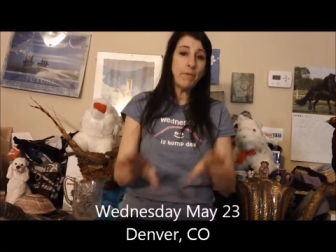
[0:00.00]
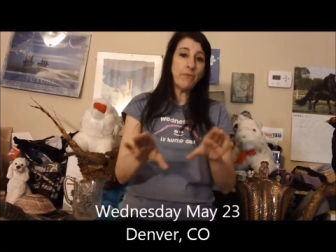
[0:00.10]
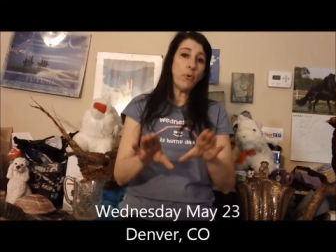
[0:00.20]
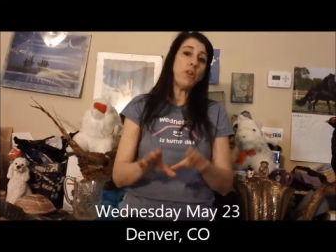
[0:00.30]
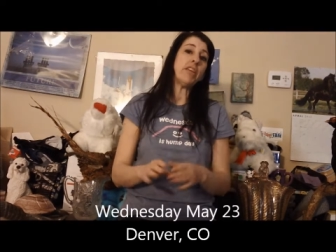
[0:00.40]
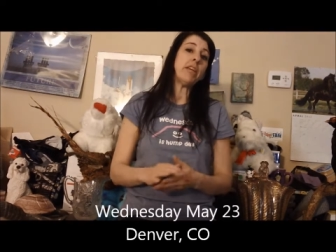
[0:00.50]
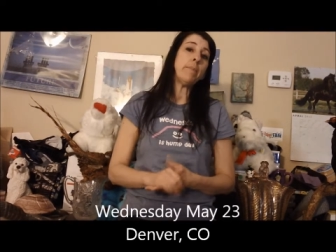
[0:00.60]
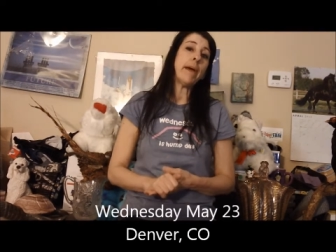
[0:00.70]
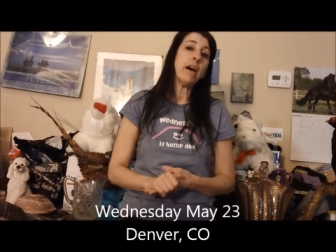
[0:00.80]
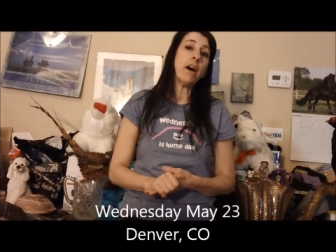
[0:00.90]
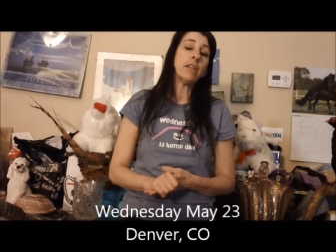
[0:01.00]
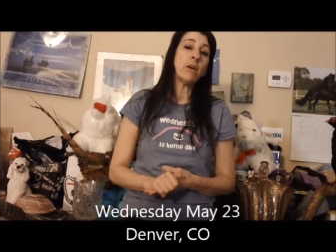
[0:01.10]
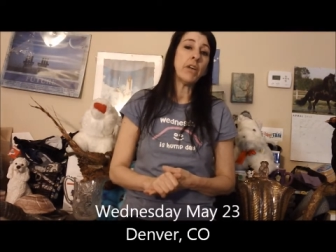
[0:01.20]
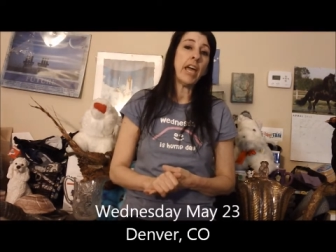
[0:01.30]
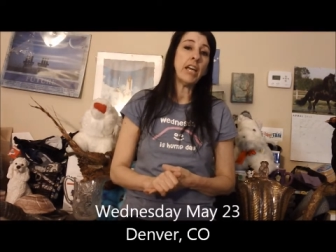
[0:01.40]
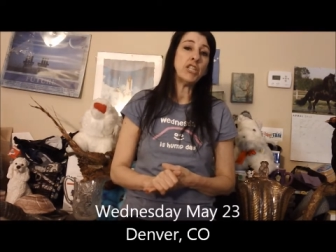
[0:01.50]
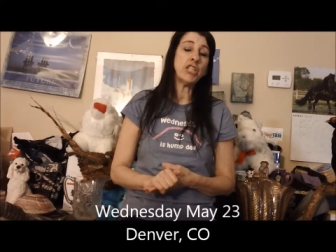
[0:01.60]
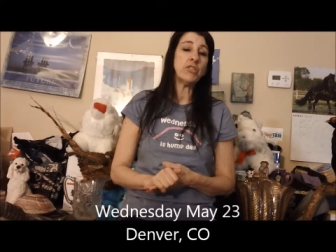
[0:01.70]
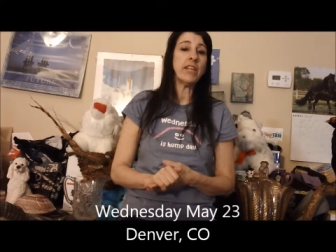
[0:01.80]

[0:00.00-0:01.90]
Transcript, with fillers: before the eBay on location.